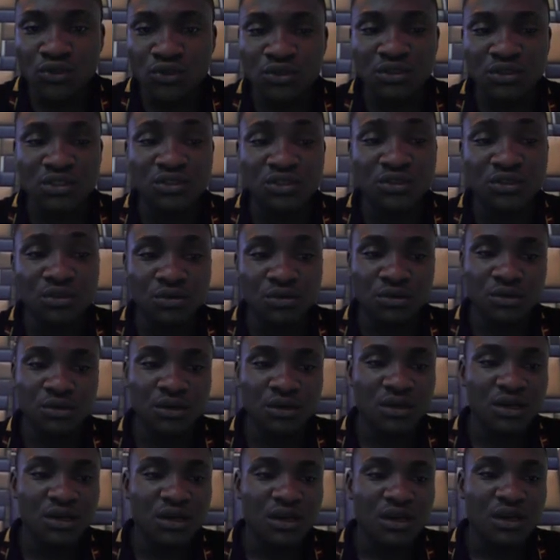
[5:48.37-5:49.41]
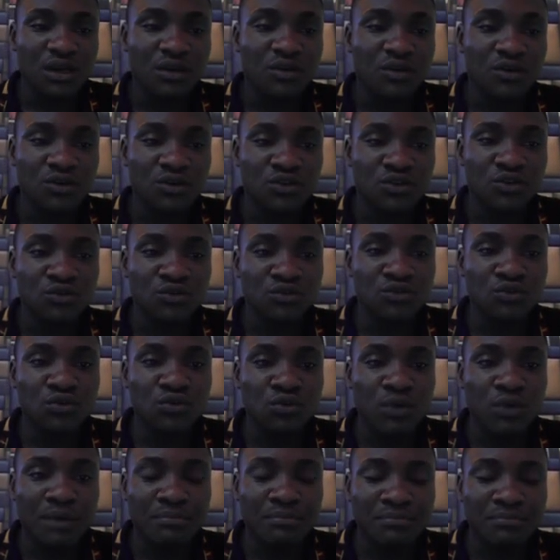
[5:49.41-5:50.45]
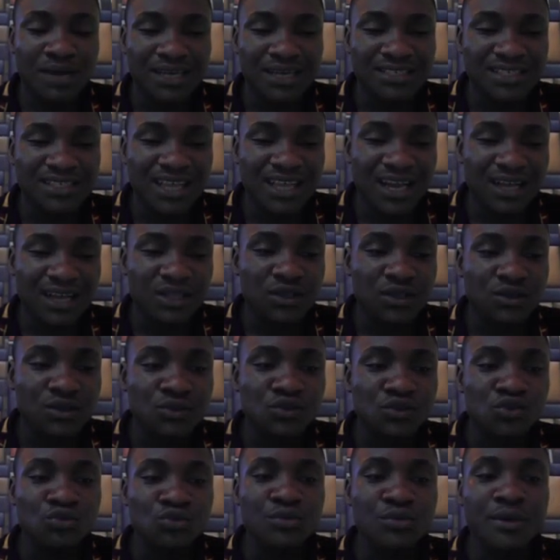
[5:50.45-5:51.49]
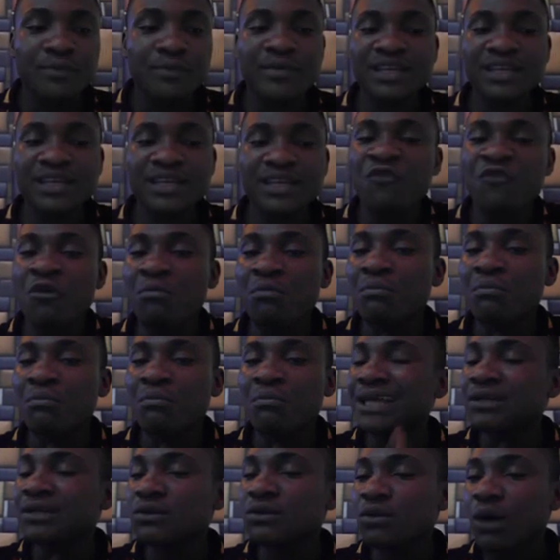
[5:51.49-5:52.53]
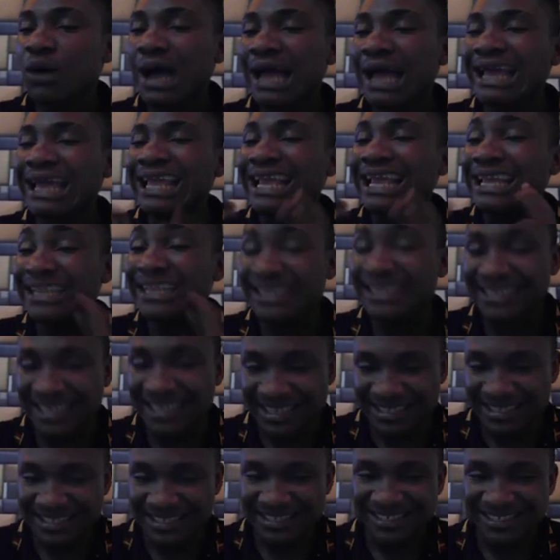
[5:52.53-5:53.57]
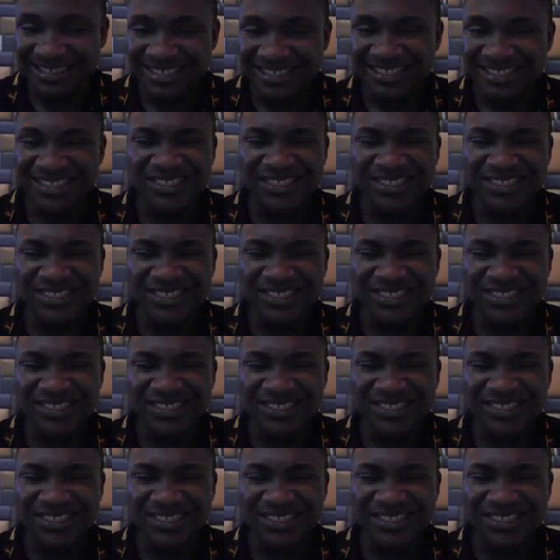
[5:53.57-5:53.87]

to Google, go to Google Webmaster to request for manual index.